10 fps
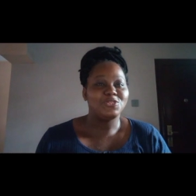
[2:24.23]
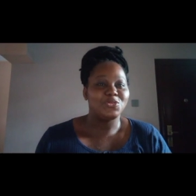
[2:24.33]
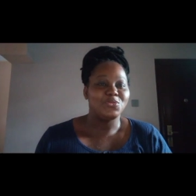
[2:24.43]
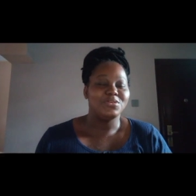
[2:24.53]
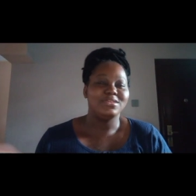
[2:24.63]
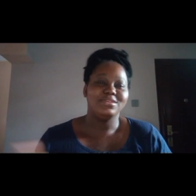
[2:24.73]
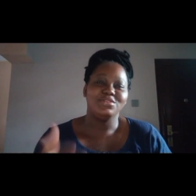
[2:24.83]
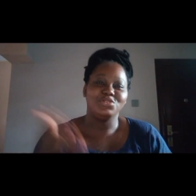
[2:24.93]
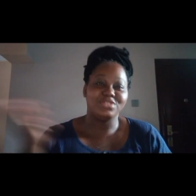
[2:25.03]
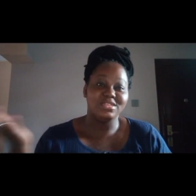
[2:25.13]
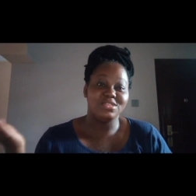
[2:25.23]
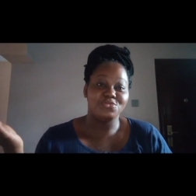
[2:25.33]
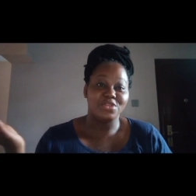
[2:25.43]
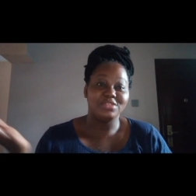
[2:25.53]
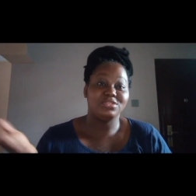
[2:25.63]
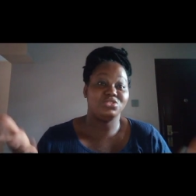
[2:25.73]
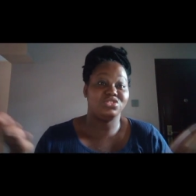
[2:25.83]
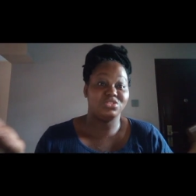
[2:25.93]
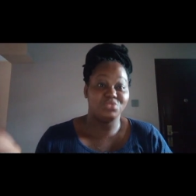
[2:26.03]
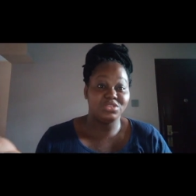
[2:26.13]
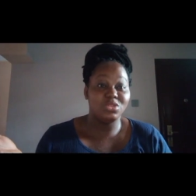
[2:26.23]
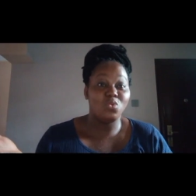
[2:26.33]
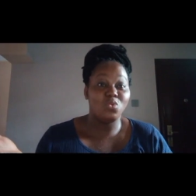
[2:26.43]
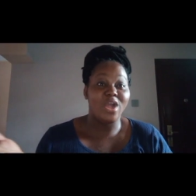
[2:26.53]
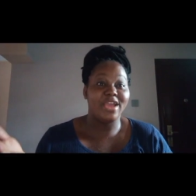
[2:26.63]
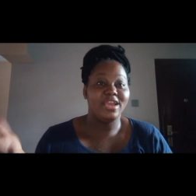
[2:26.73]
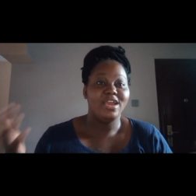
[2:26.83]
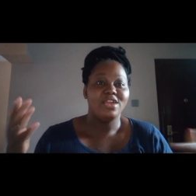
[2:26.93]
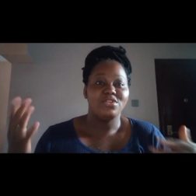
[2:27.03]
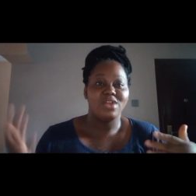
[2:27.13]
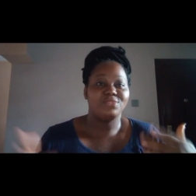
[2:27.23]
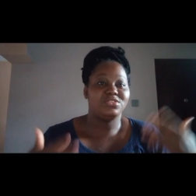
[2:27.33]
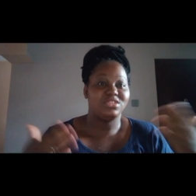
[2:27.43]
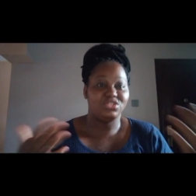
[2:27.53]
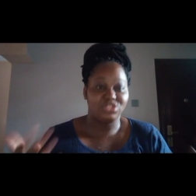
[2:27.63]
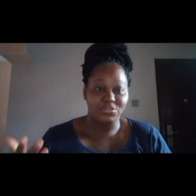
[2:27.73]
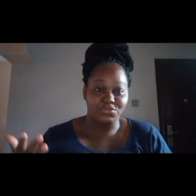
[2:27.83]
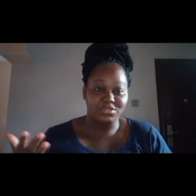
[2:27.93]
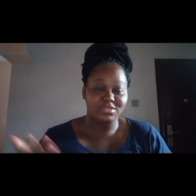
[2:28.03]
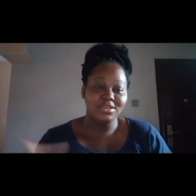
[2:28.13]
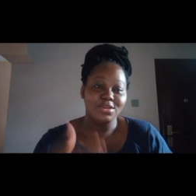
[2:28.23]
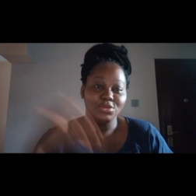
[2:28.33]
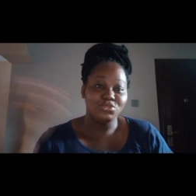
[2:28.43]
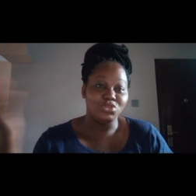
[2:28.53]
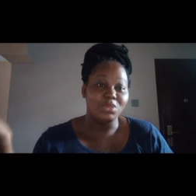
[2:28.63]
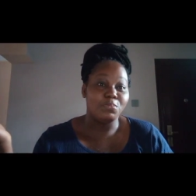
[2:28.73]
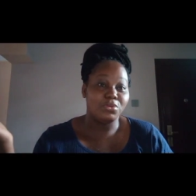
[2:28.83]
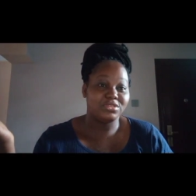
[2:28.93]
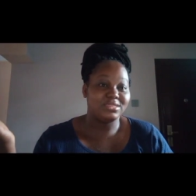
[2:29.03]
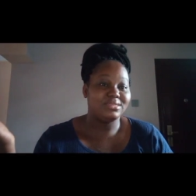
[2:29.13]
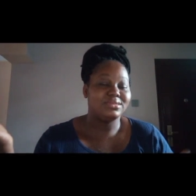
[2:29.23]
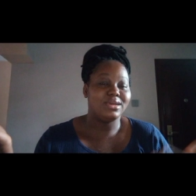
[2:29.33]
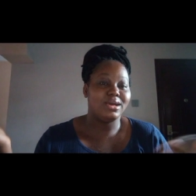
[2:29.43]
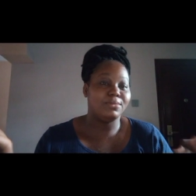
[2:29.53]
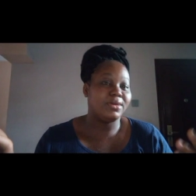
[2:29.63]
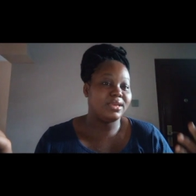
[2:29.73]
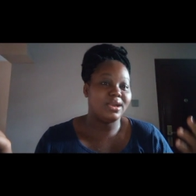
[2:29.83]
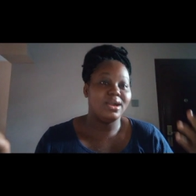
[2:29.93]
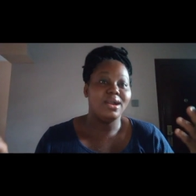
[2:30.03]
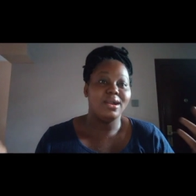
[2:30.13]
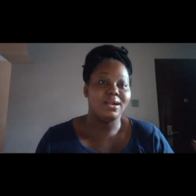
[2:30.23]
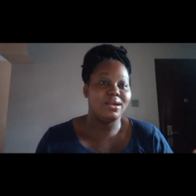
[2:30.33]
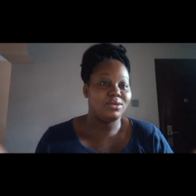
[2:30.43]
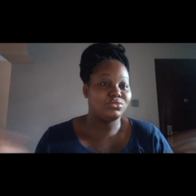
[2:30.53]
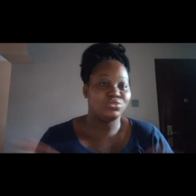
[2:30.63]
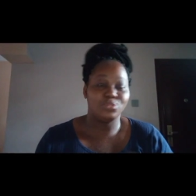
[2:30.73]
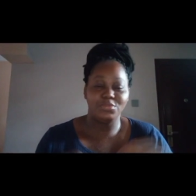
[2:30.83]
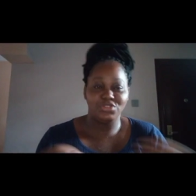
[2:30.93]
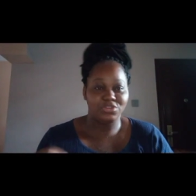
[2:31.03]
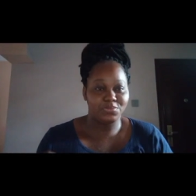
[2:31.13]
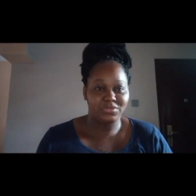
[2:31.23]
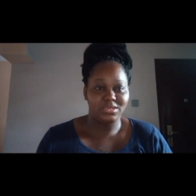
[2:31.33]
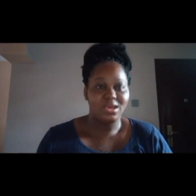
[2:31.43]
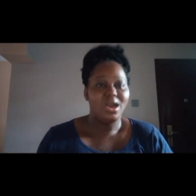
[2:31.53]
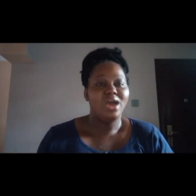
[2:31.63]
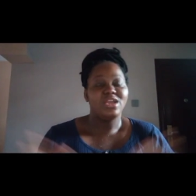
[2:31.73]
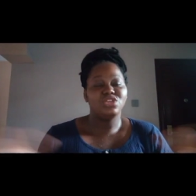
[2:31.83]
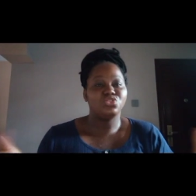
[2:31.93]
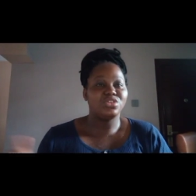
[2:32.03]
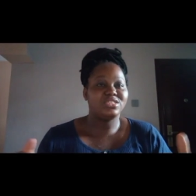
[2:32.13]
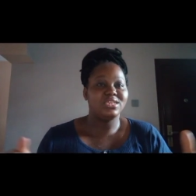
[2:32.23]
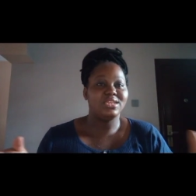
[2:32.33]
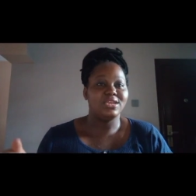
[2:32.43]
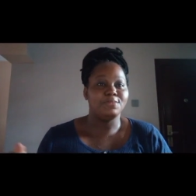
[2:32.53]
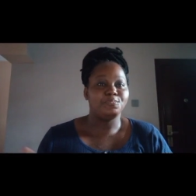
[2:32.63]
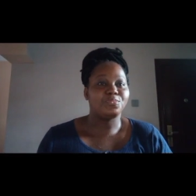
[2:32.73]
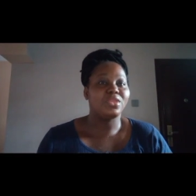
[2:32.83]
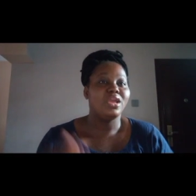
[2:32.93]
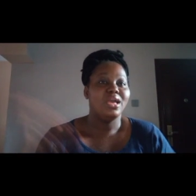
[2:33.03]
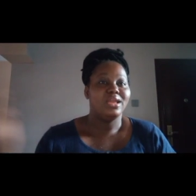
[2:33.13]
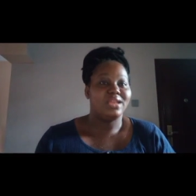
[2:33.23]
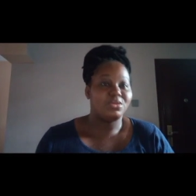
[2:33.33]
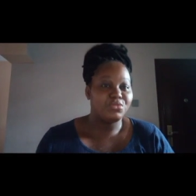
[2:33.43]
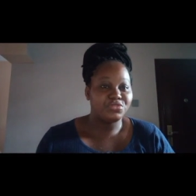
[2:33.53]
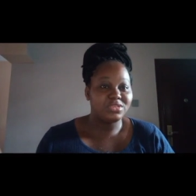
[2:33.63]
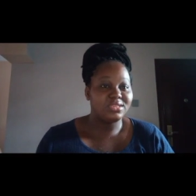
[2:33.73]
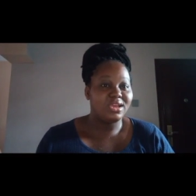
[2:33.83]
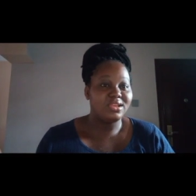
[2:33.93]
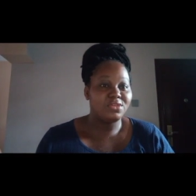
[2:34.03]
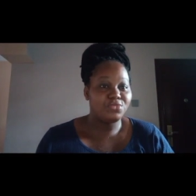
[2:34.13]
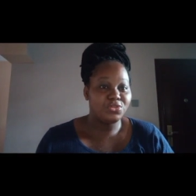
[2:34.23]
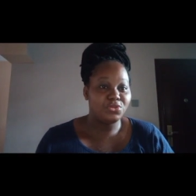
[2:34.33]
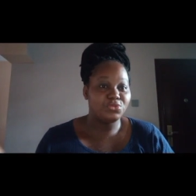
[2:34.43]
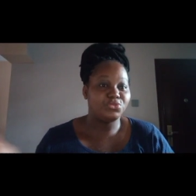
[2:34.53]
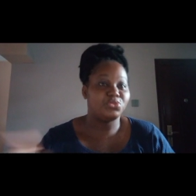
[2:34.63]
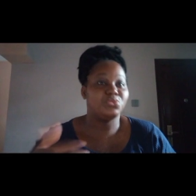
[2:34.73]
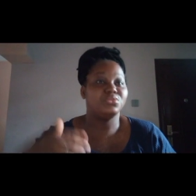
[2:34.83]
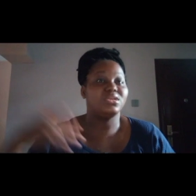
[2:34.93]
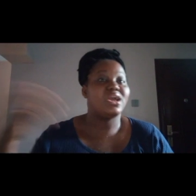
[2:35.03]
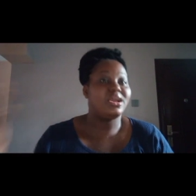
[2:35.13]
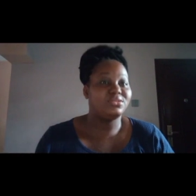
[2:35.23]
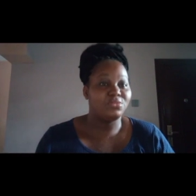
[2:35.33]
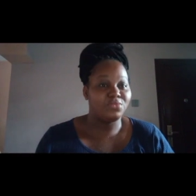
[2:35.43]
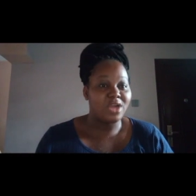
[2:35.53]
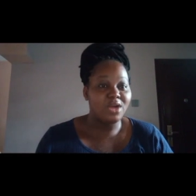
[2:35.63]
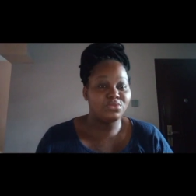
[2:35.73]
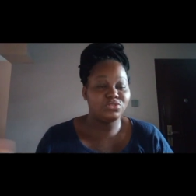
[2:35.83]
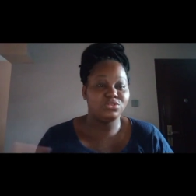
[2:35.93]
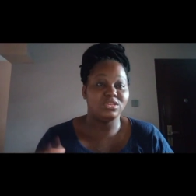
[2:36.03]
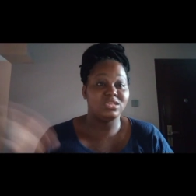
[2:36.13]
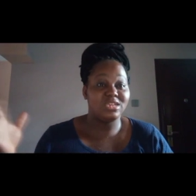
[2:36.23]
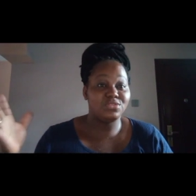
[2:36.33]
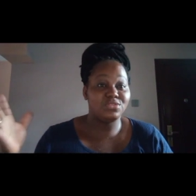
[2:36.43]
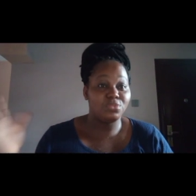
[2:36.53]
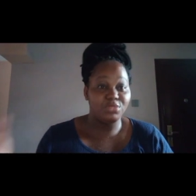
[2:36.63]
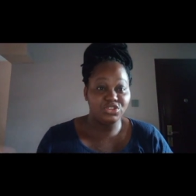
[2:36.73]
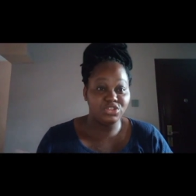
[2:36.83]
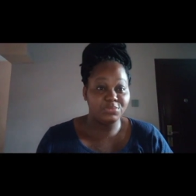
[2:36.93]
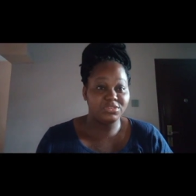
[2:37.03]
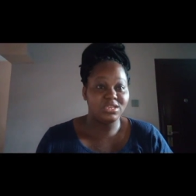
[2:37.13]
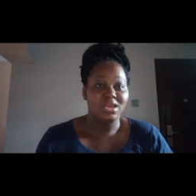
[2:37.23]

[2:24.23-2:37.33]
So you see the difference, you see the reason why you have to take a shift to importing abaya gowns from Egypt. Interestingly, like we've seen the earlier videos on the kind of gowns you can get from Egypt,